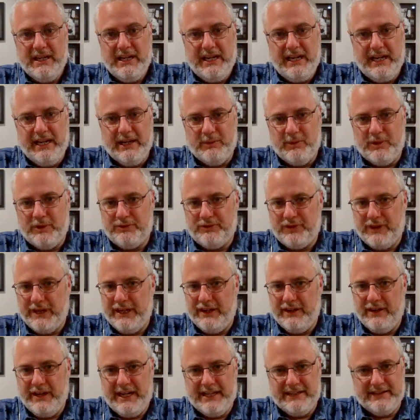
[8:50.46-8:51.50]
and
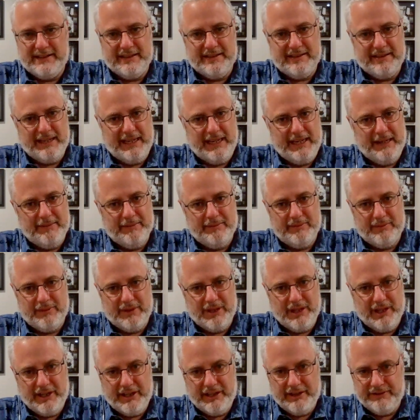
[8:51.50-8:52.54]
Wilfredo has the same
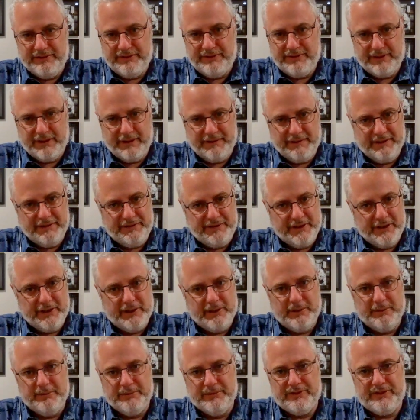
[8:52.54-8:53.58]
love of the
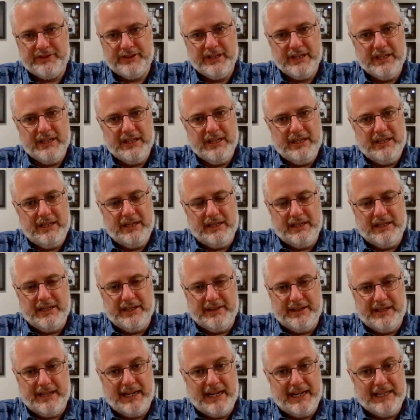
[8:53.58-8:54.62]
films
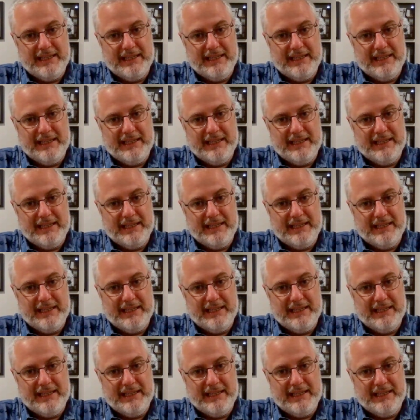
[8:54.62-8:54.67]
that I